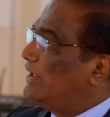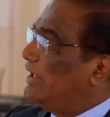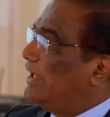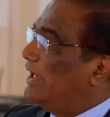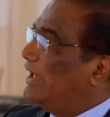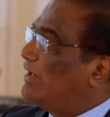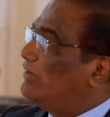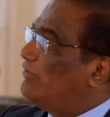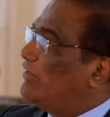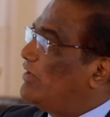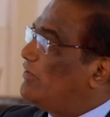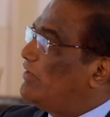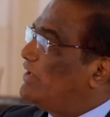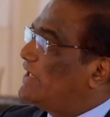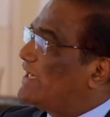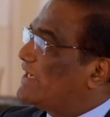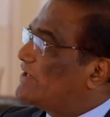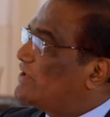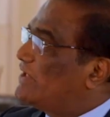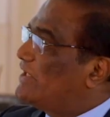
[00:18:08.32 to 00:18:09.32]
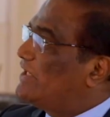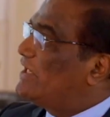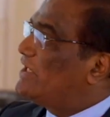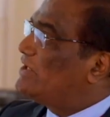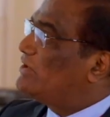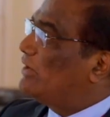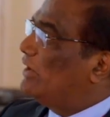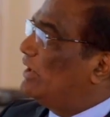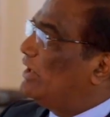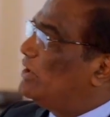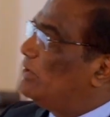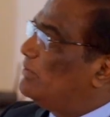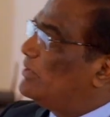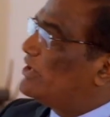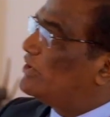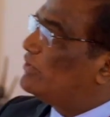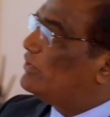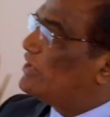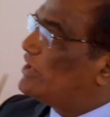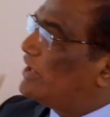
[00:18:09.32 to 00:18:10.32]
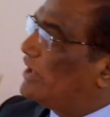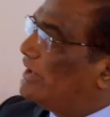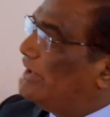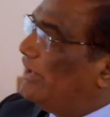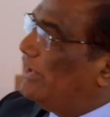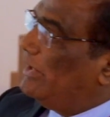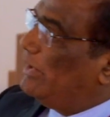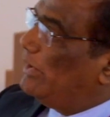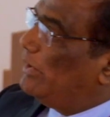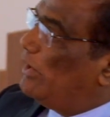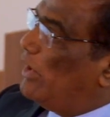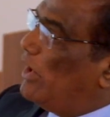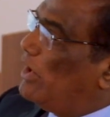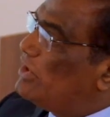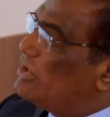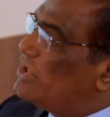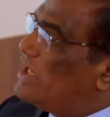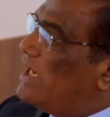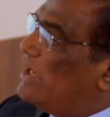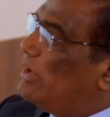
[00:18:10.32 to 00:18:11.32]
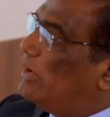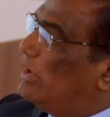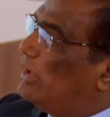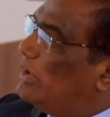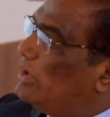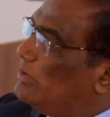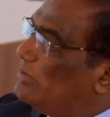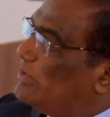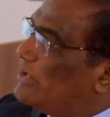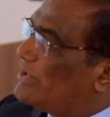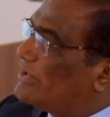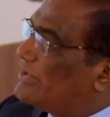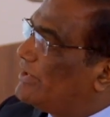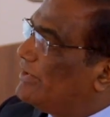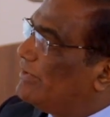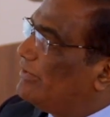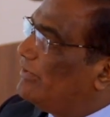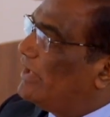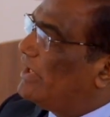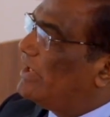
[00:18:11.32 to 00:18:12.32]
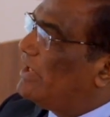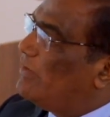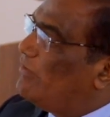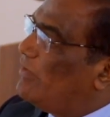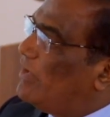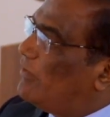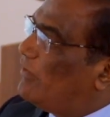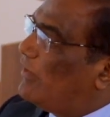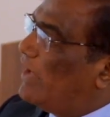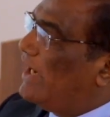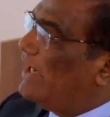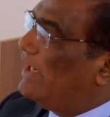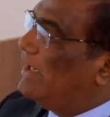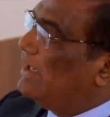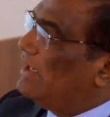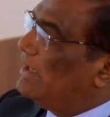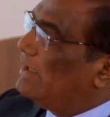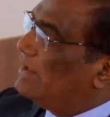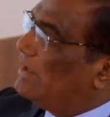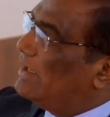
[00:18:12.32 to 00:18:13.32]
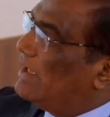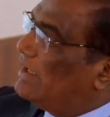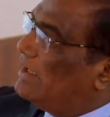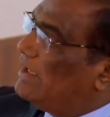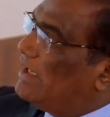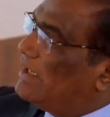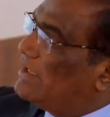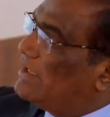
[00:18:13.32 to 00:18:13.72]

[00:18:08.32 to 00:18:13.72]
And when we tested these oligomers, which are long chain oligomers, we find that there